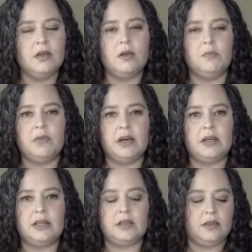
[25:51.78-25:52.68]

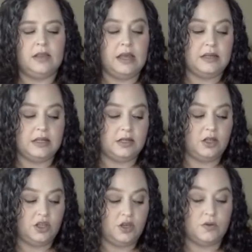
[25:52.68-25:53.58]
but they did
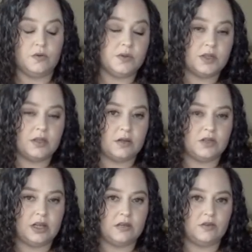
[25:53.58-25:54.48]
use their
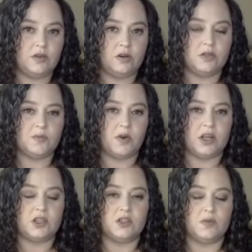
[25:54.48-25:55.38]
standard.
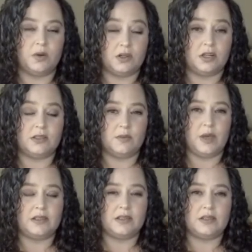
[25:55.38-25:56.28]
Yarnspirations
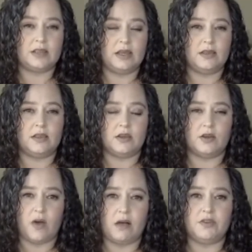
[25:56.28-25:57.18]
participates in the
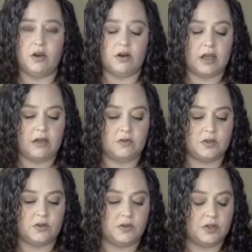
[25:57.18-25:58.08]
Kraft Yarn
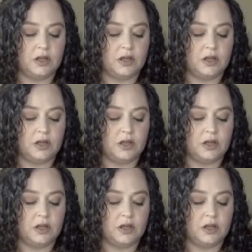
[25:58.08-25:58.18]
Council's